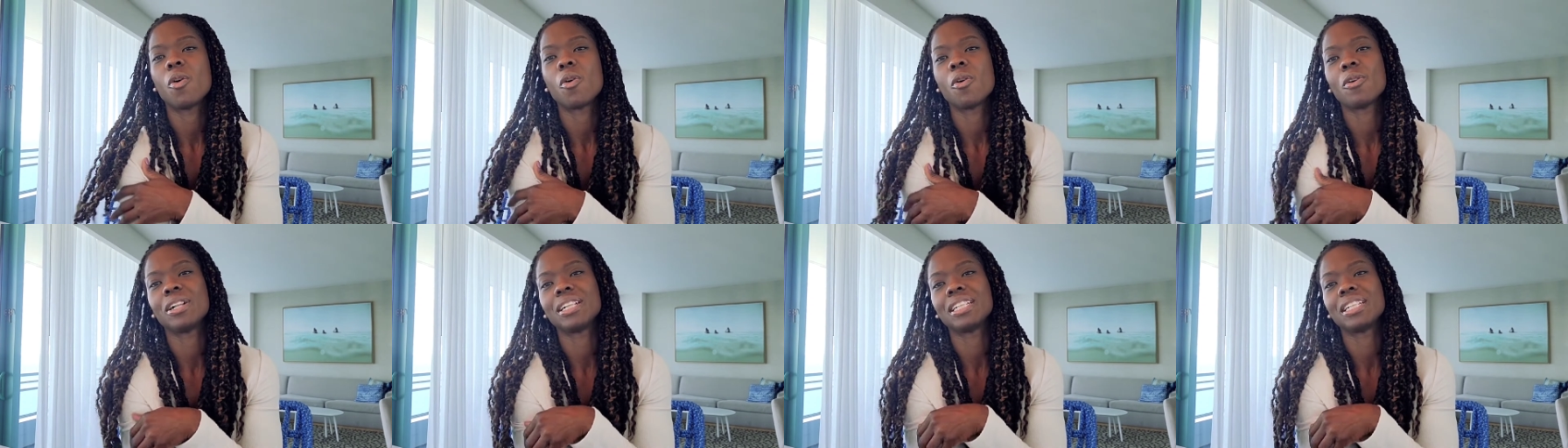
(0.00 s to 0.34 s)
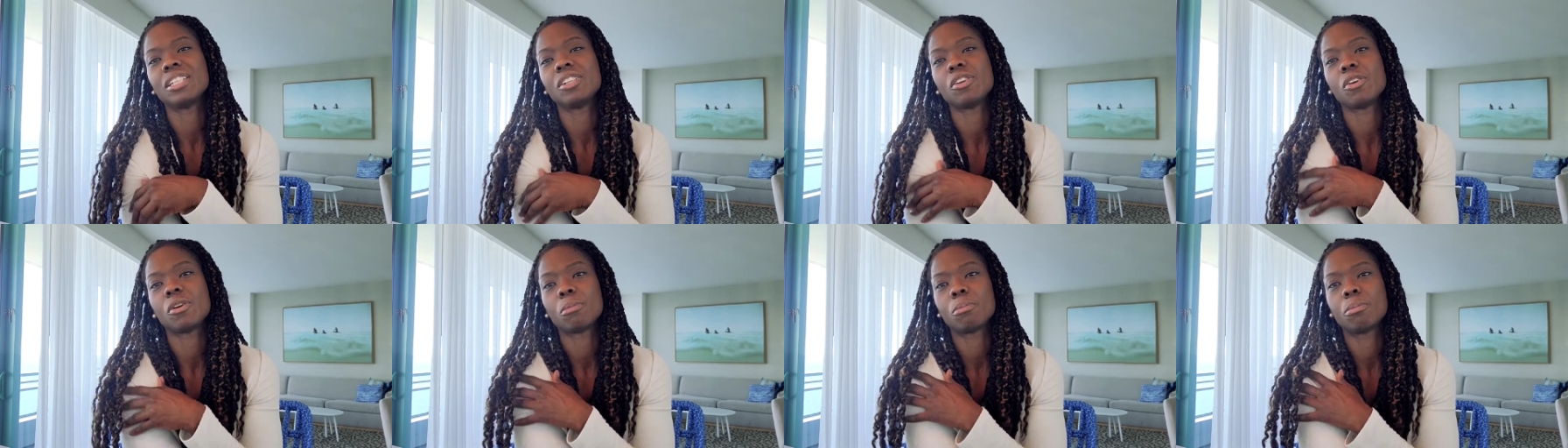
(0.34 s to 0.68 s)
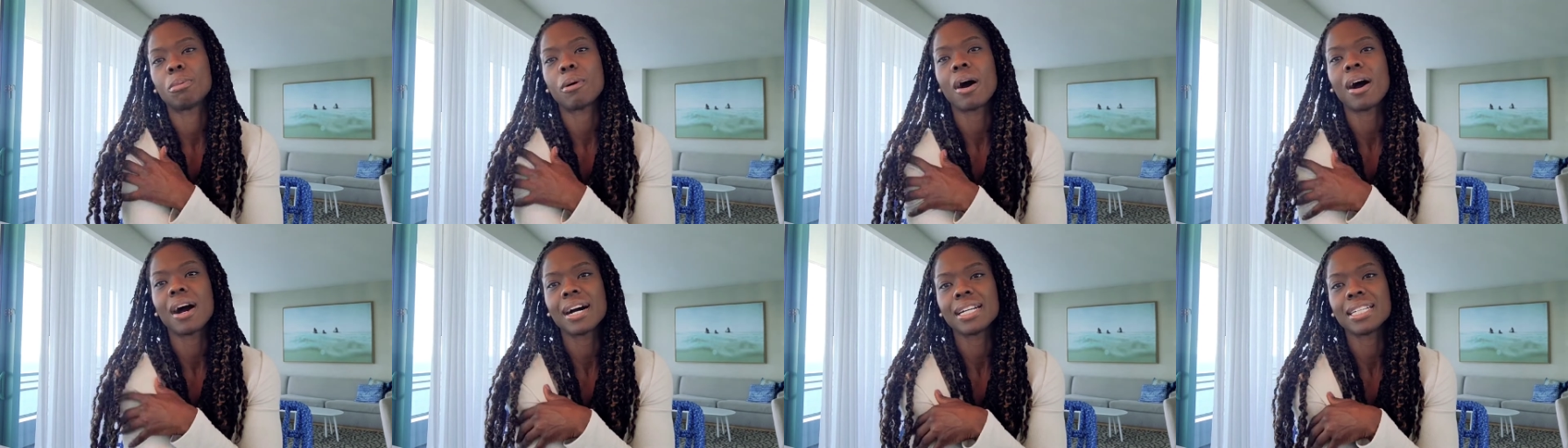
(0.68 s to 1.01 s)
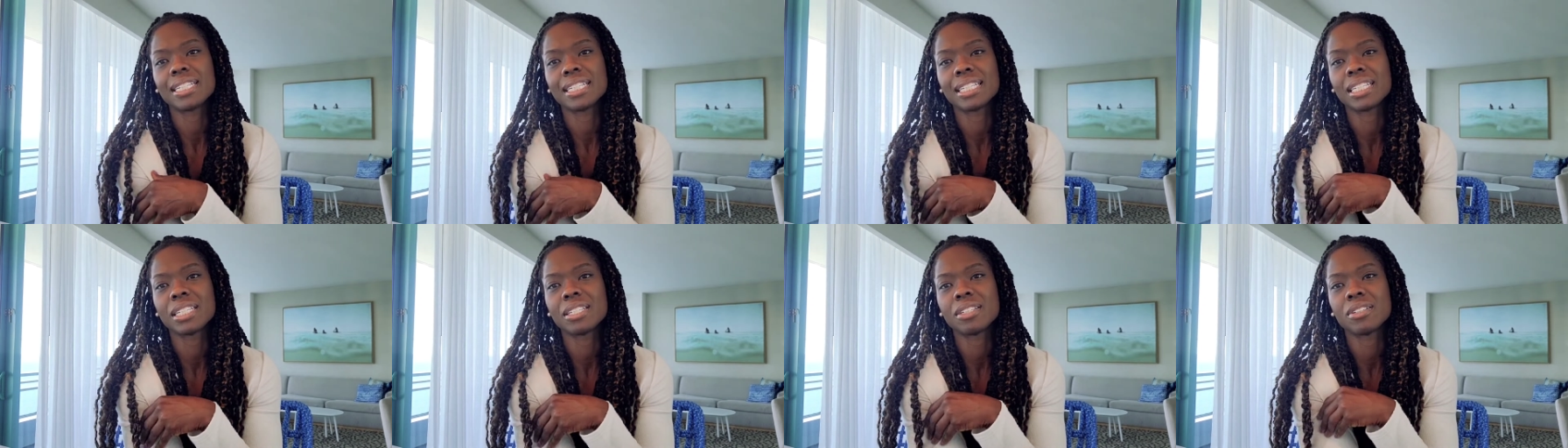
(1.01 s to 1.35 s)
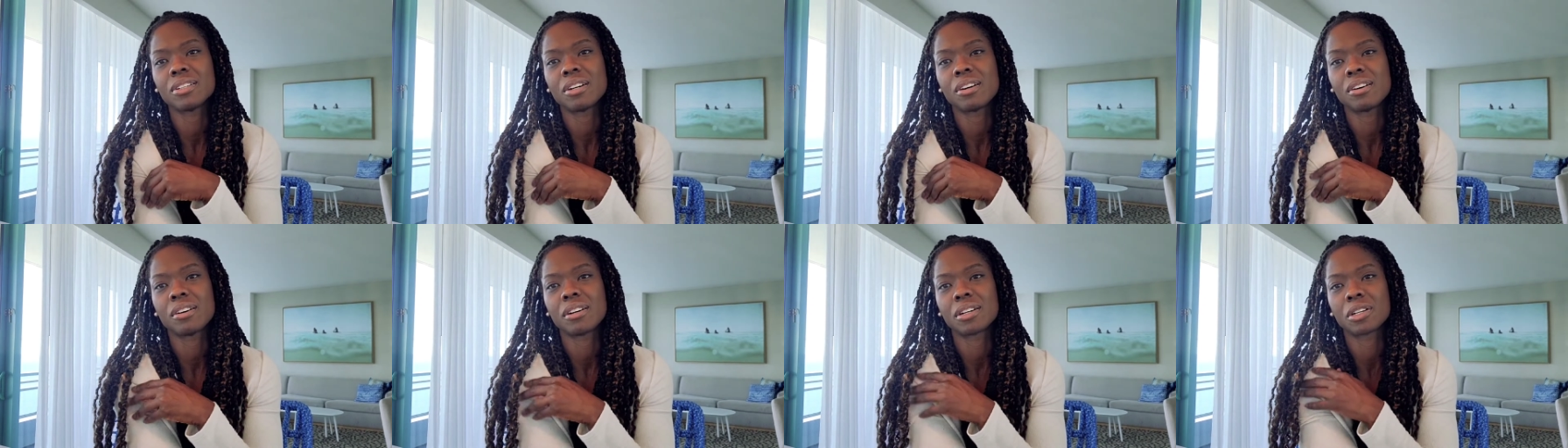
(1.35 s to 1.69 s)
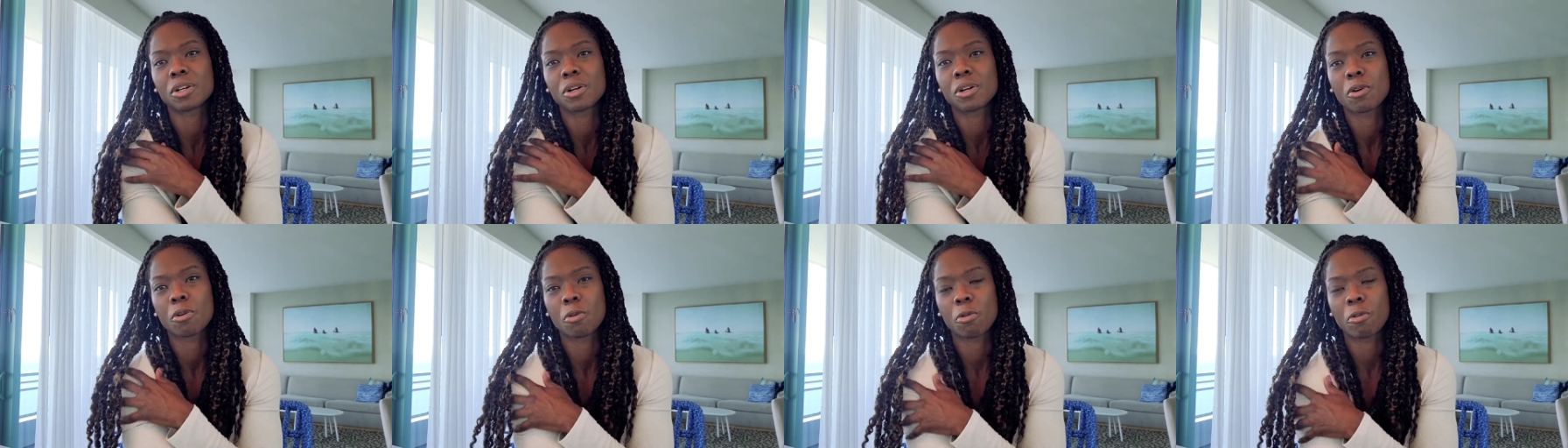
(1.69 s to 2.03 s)
oil your body or
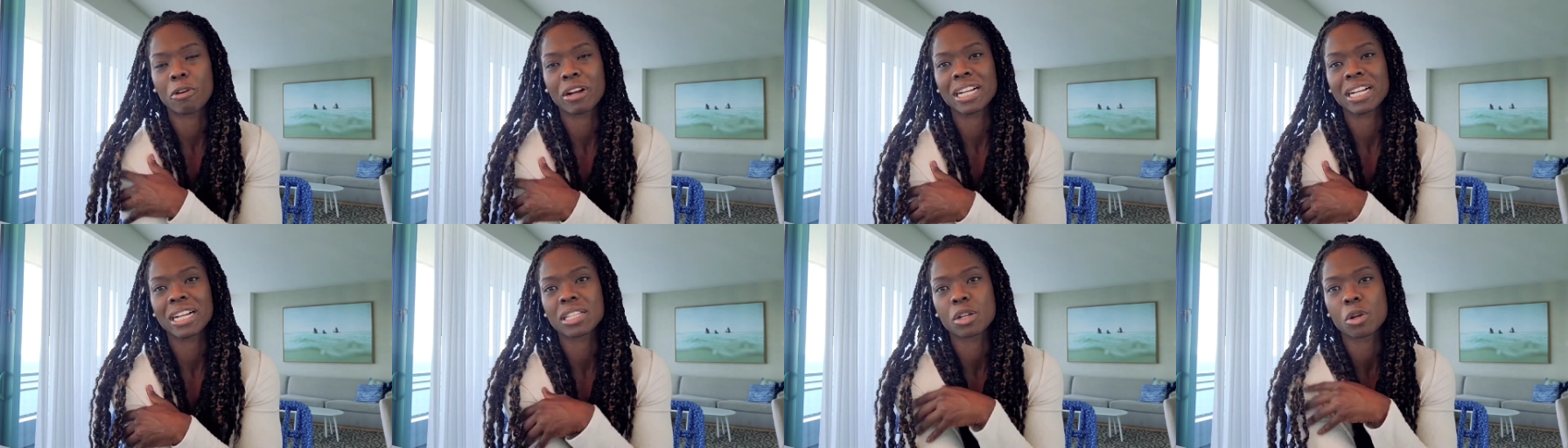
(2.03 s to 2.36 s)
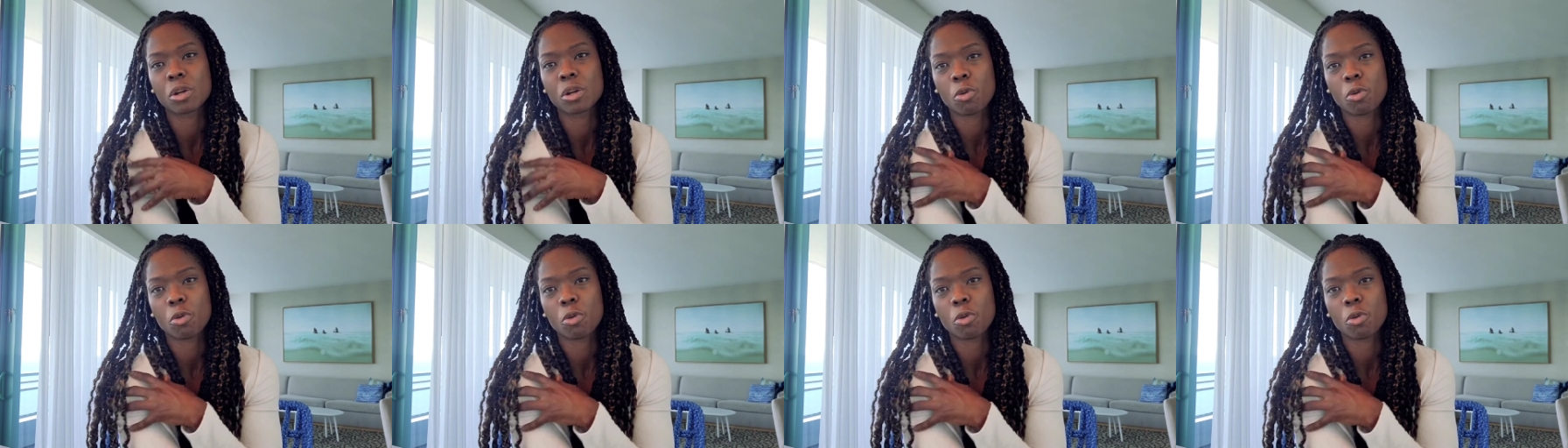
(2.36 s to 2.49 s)
great